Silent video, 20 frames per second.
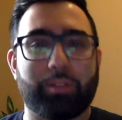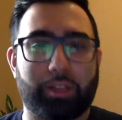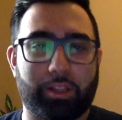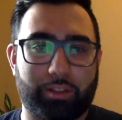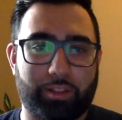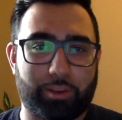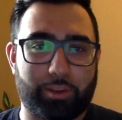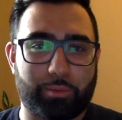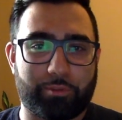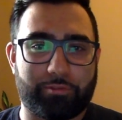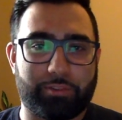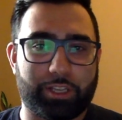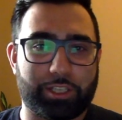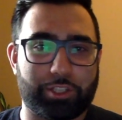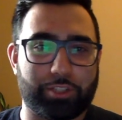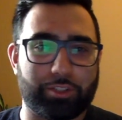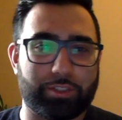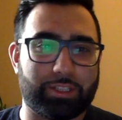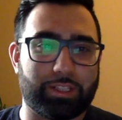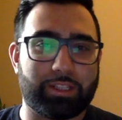healthcare
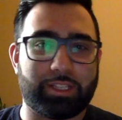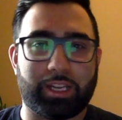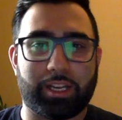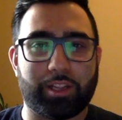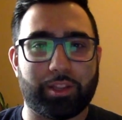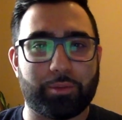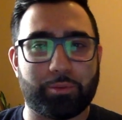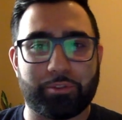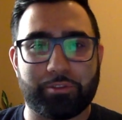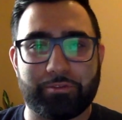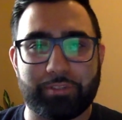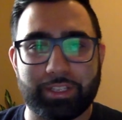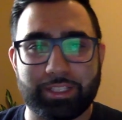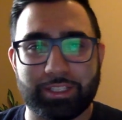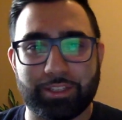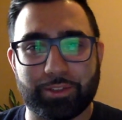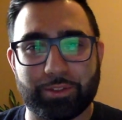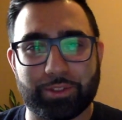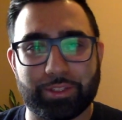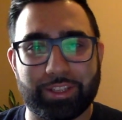professionals and 10 of them were
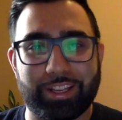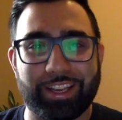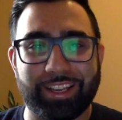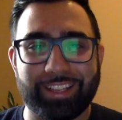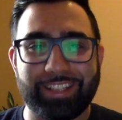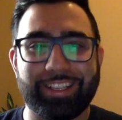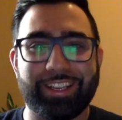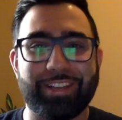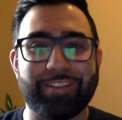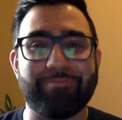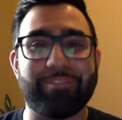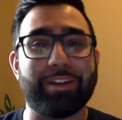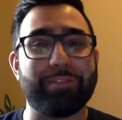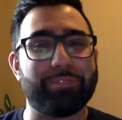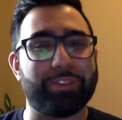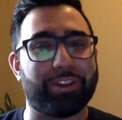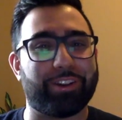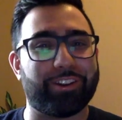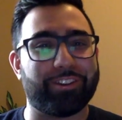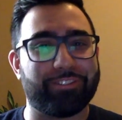physios, it might
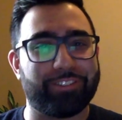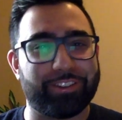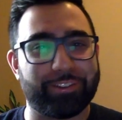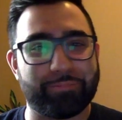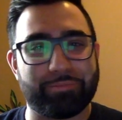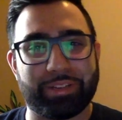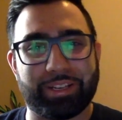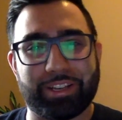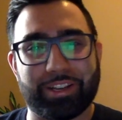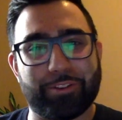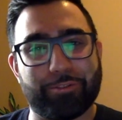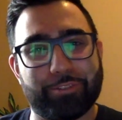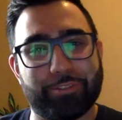be hard for you to pick out